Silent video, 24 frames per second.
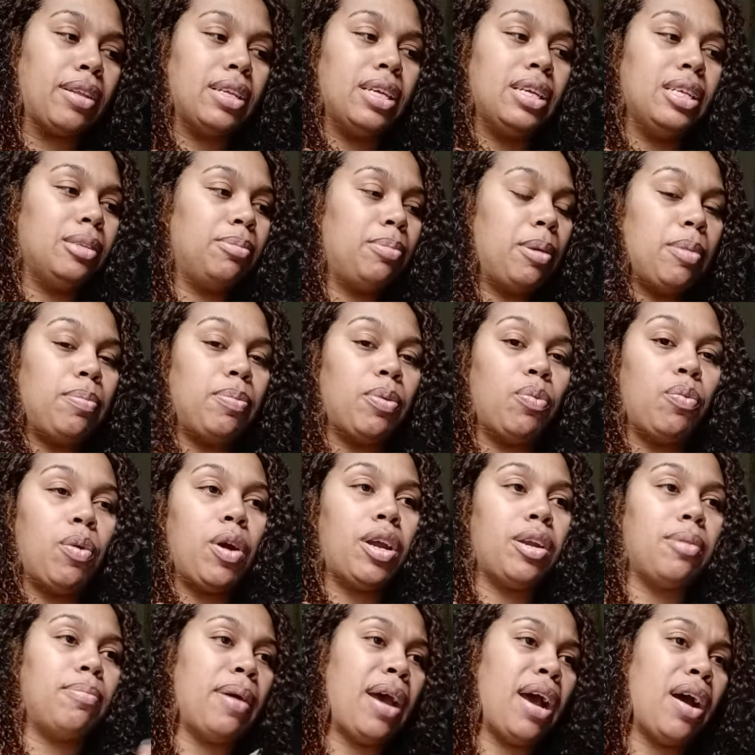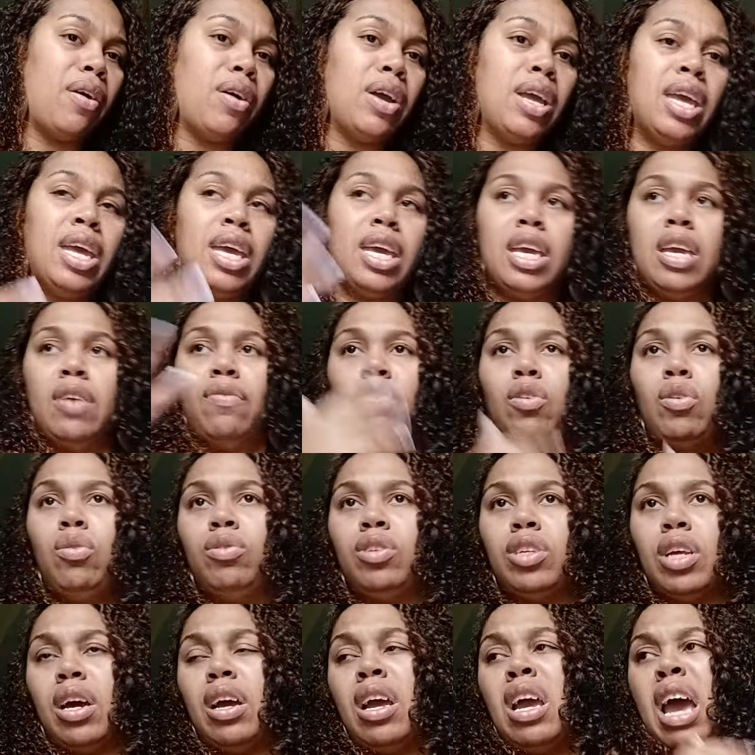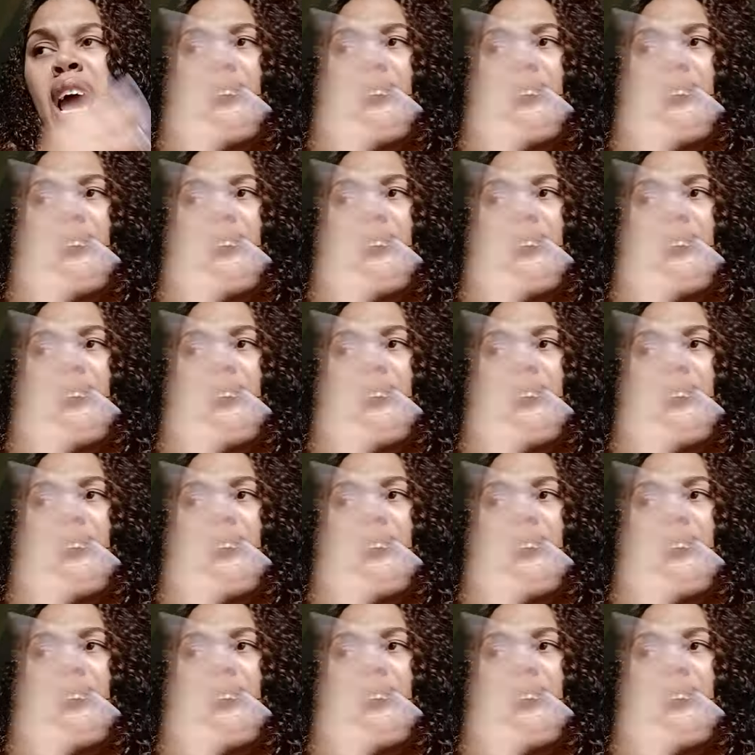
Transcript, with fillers: These people worried about if you talk.